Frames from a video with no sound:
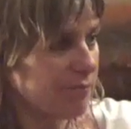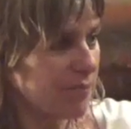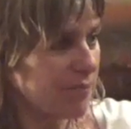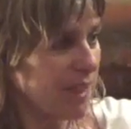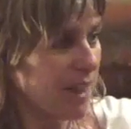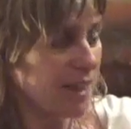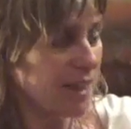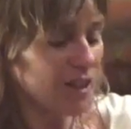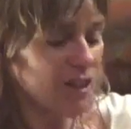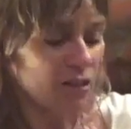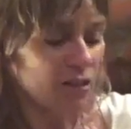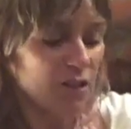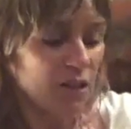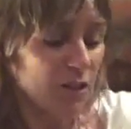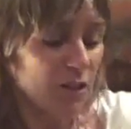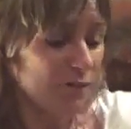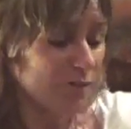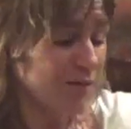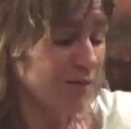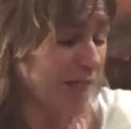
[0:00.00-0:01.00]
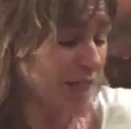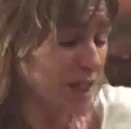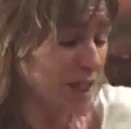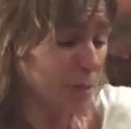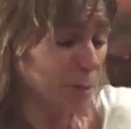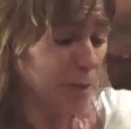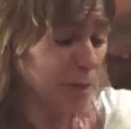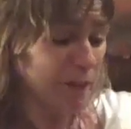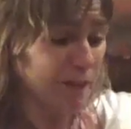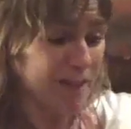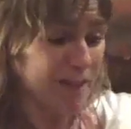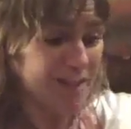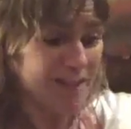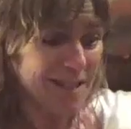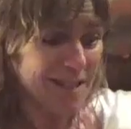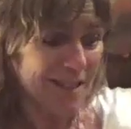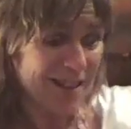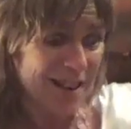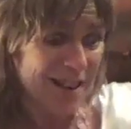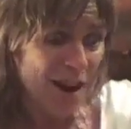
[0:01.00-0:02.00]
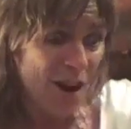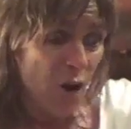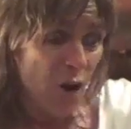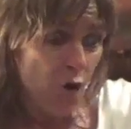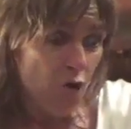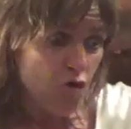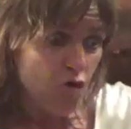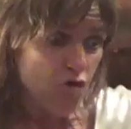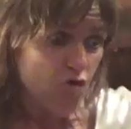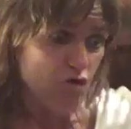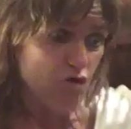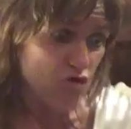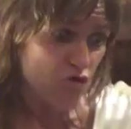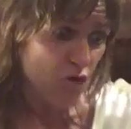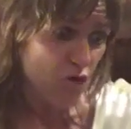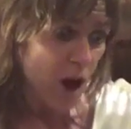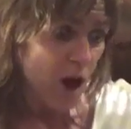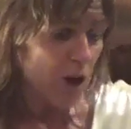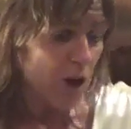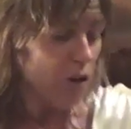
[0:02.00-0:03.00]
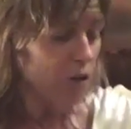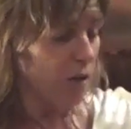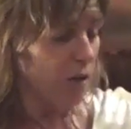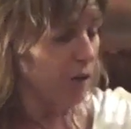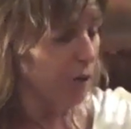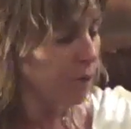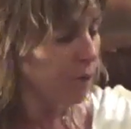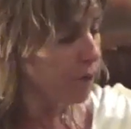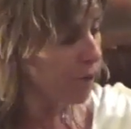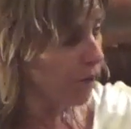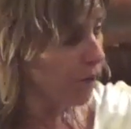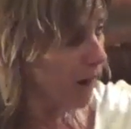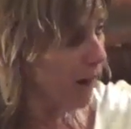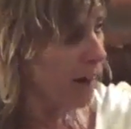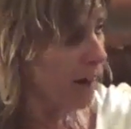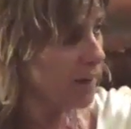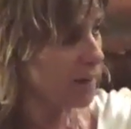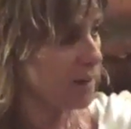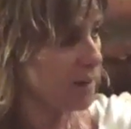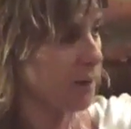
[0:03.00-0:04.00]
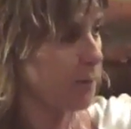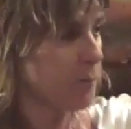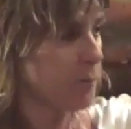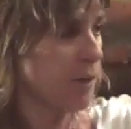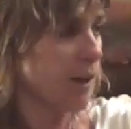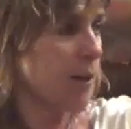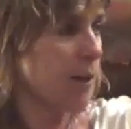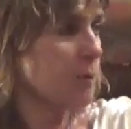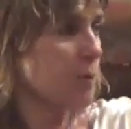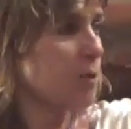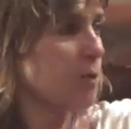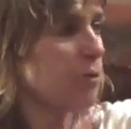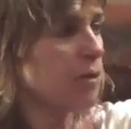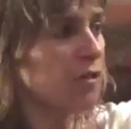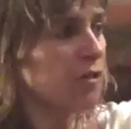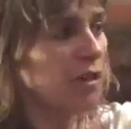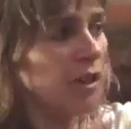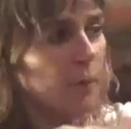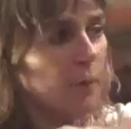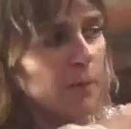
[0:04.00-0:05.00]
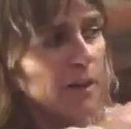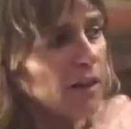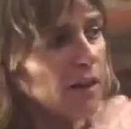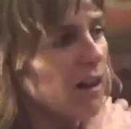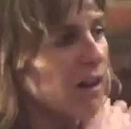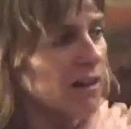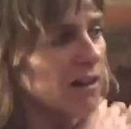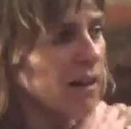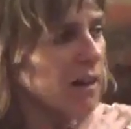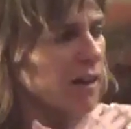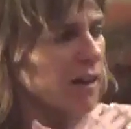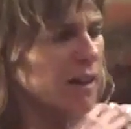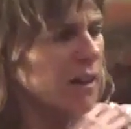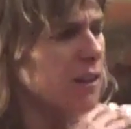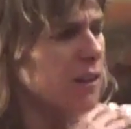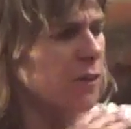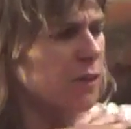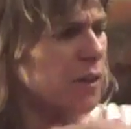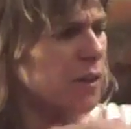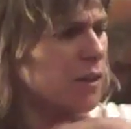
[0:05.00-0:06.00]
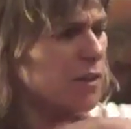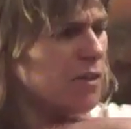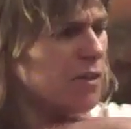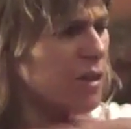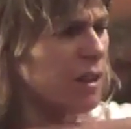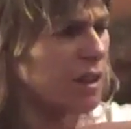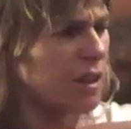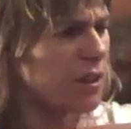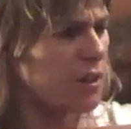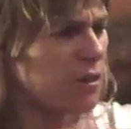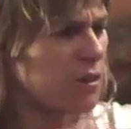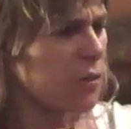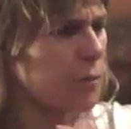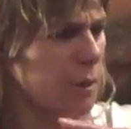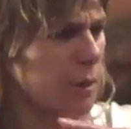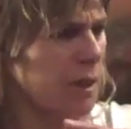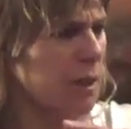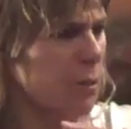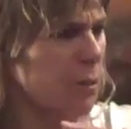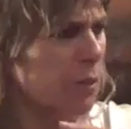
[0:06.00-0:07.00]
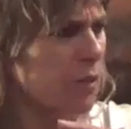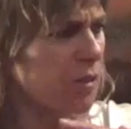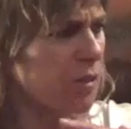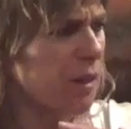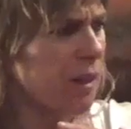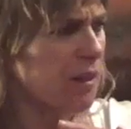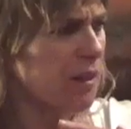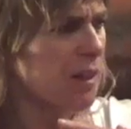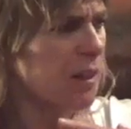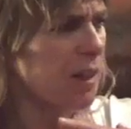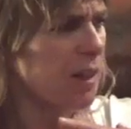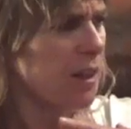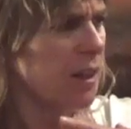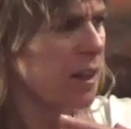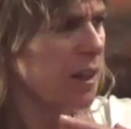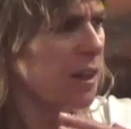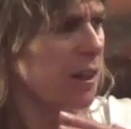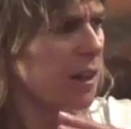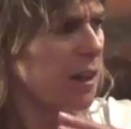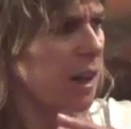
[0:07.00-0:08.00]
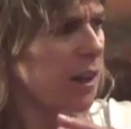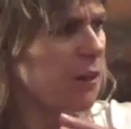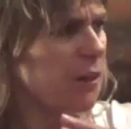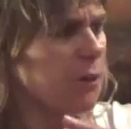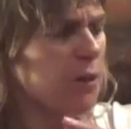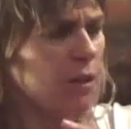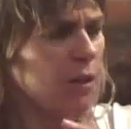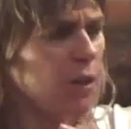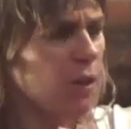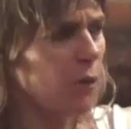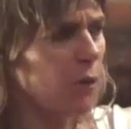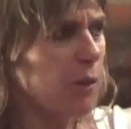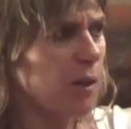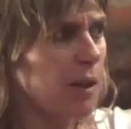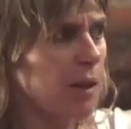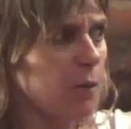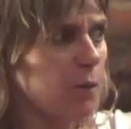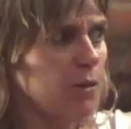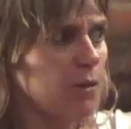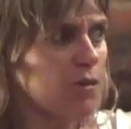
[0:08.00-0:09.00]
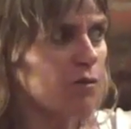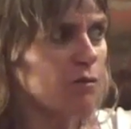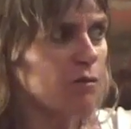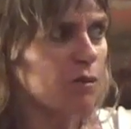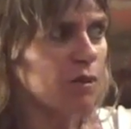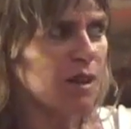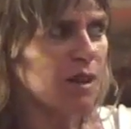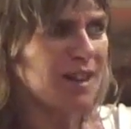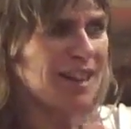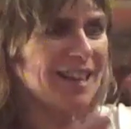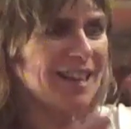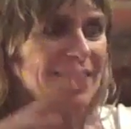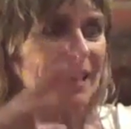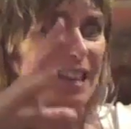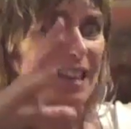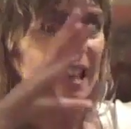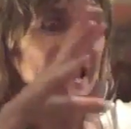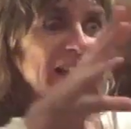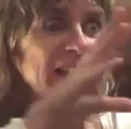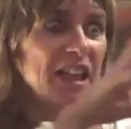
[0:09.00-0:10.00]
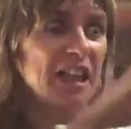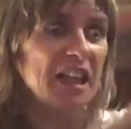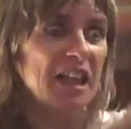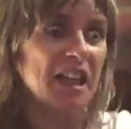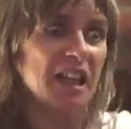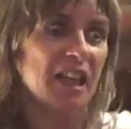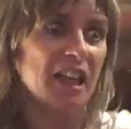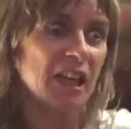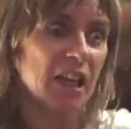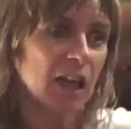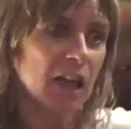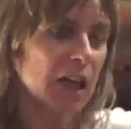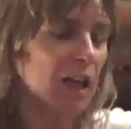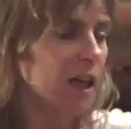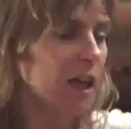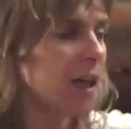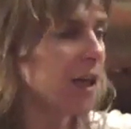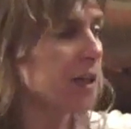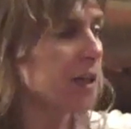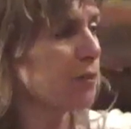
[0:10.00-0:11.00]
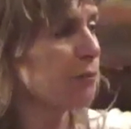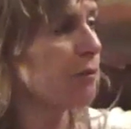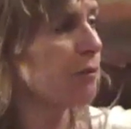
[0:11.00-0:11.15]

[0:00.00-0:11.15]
Like you can experience, like you're on fire sometimes. It was coming like that in the first years to me. It was like, you know, when I was clinging in a